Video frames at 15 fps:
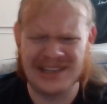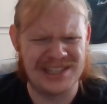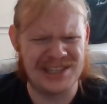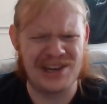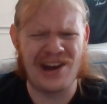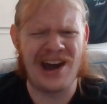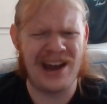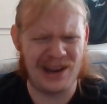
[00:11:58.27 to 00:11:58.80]
It's
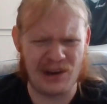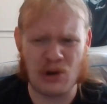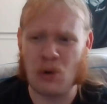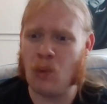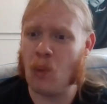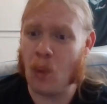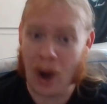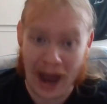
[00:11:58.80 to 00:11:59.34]
not
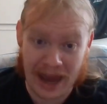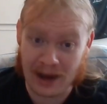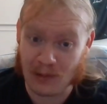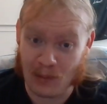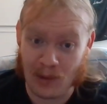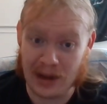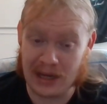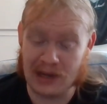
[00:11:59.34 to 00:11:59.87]
quite
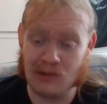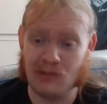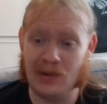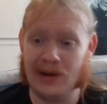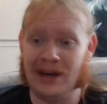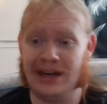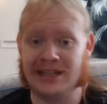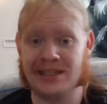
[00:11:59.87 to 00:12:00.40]
what you
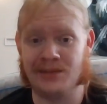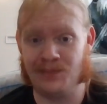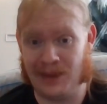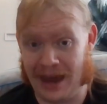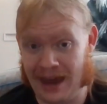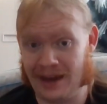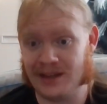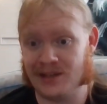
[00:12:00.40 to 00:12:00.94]
would
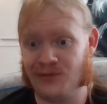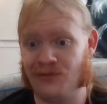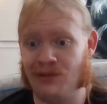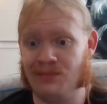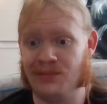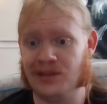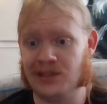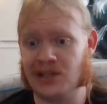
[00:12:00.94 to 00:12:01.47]
expect
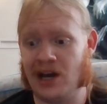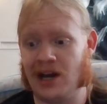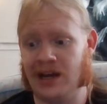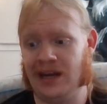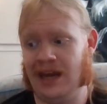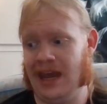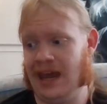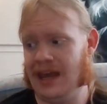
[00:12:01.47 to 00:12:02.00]
from the
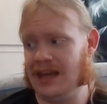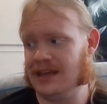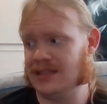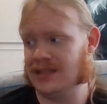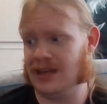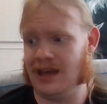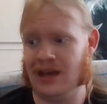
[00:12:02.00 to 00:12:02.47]
Talking Heads,